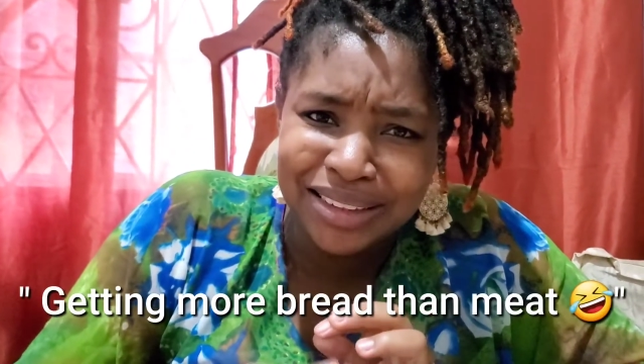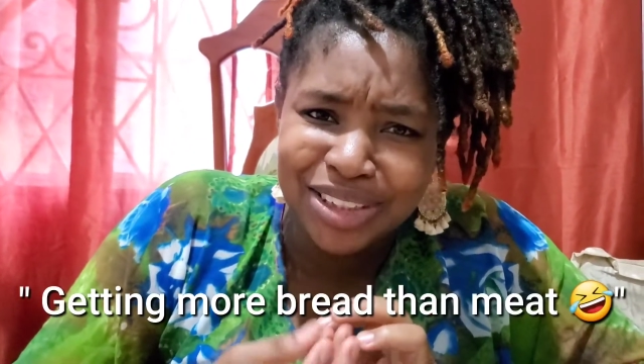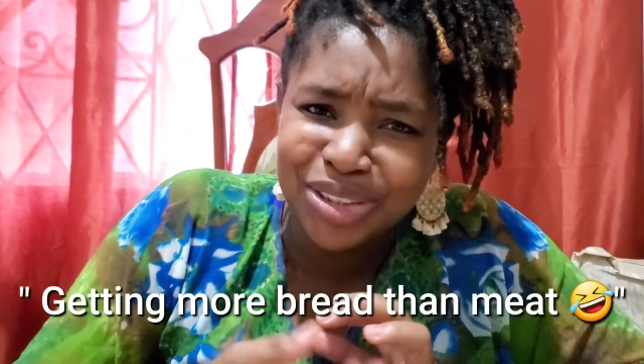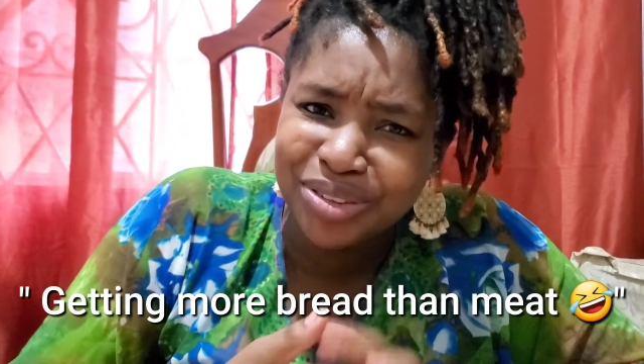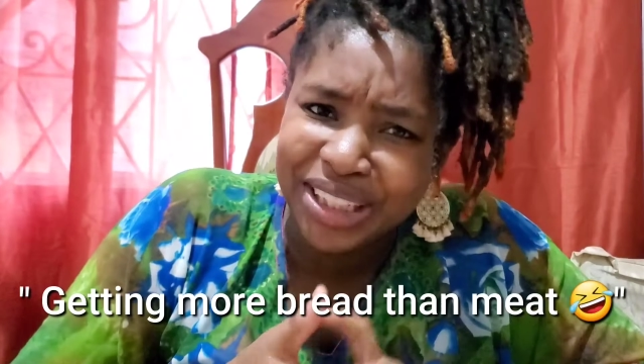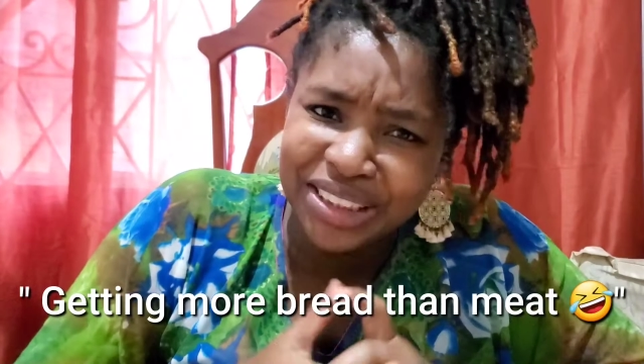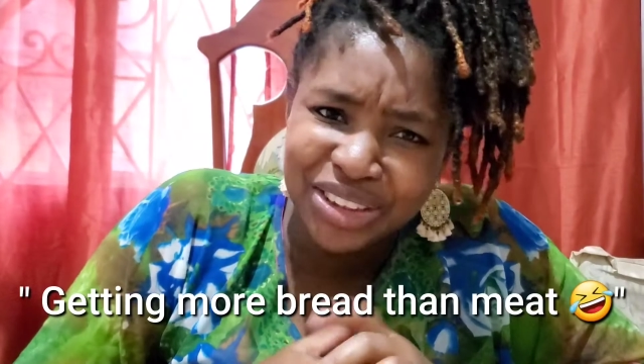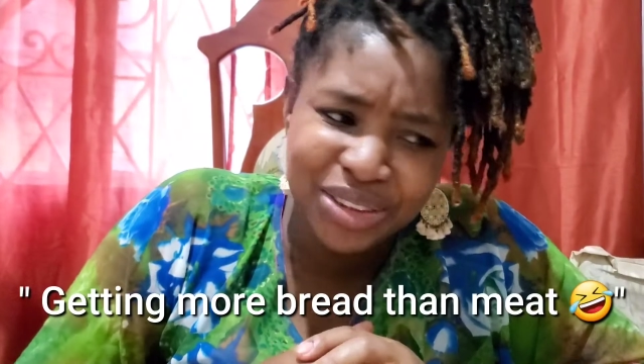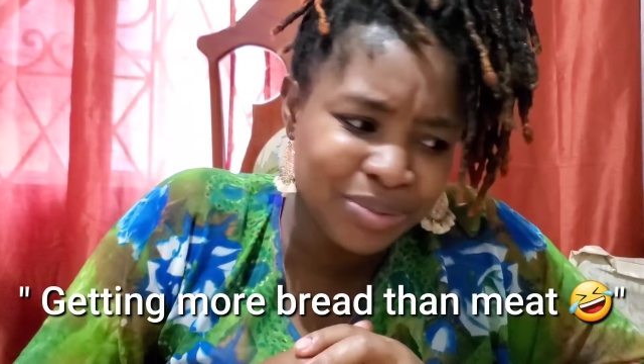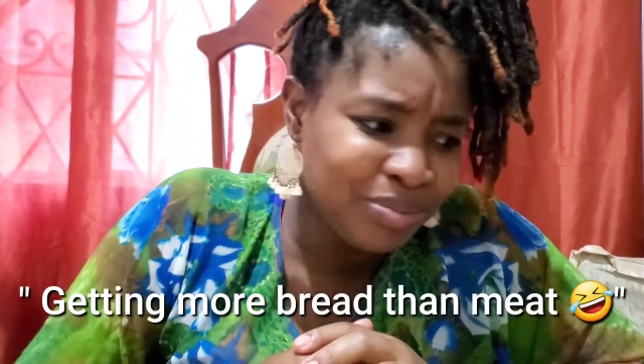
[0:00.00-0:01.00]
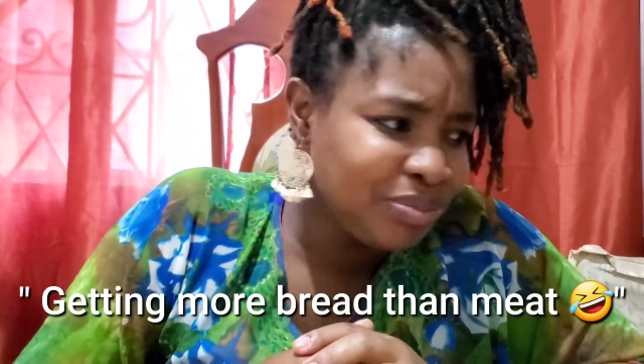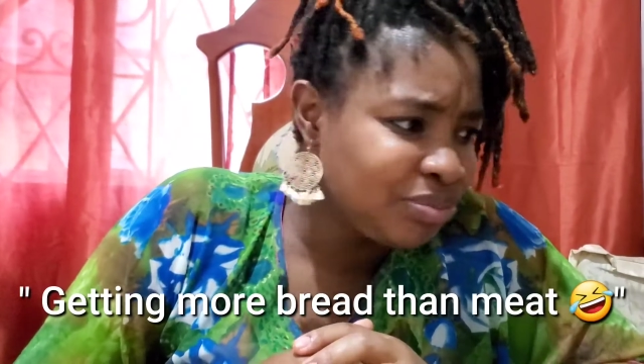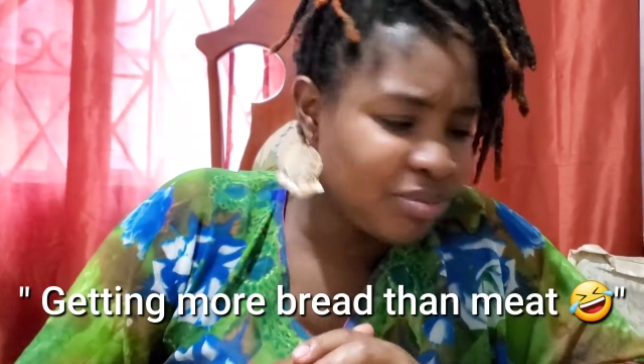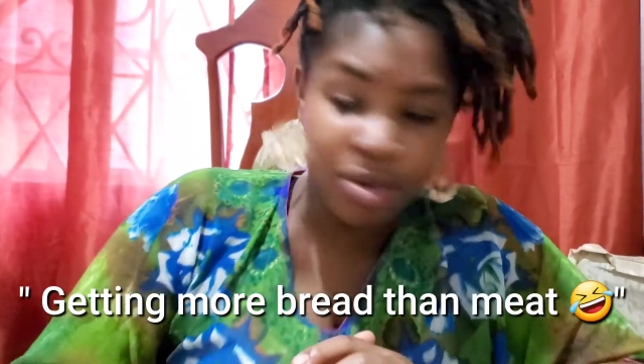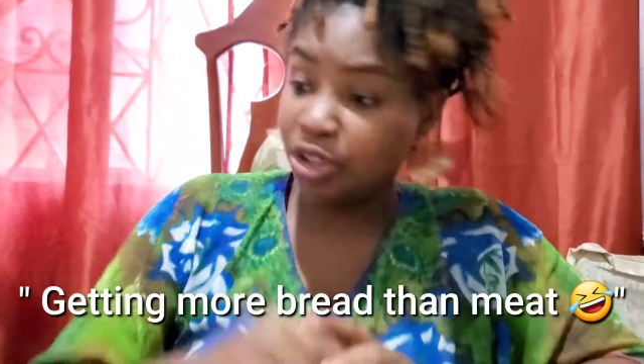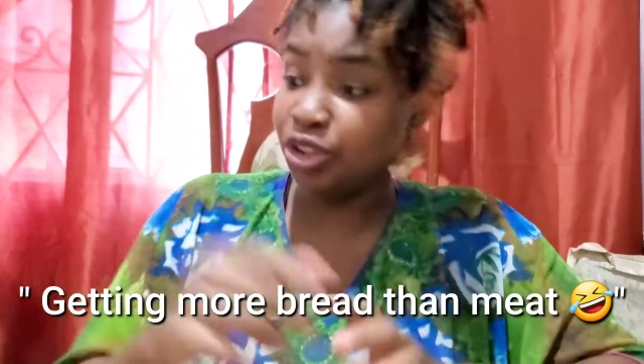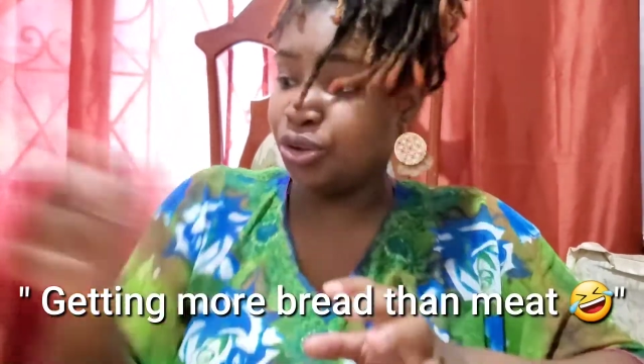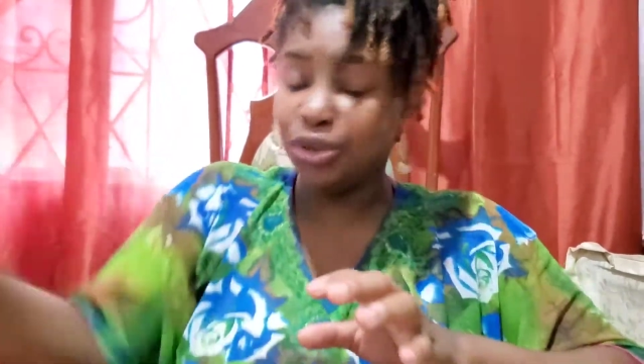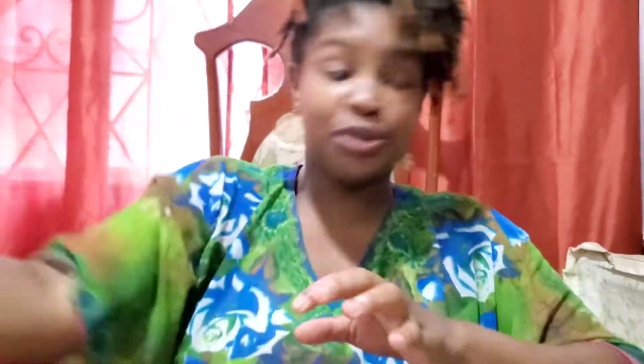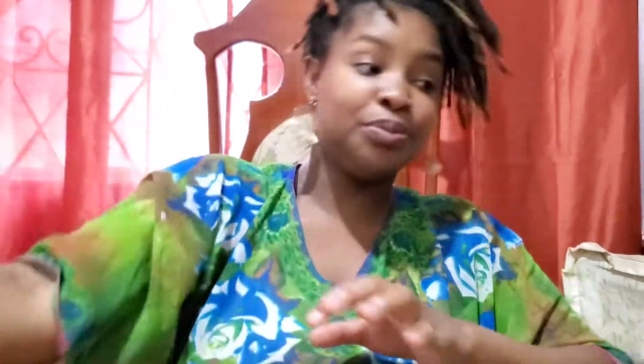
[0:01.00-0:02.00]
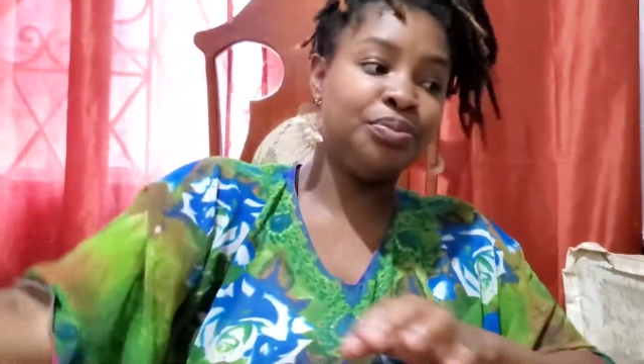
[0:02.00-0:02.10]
That's strange. One juice?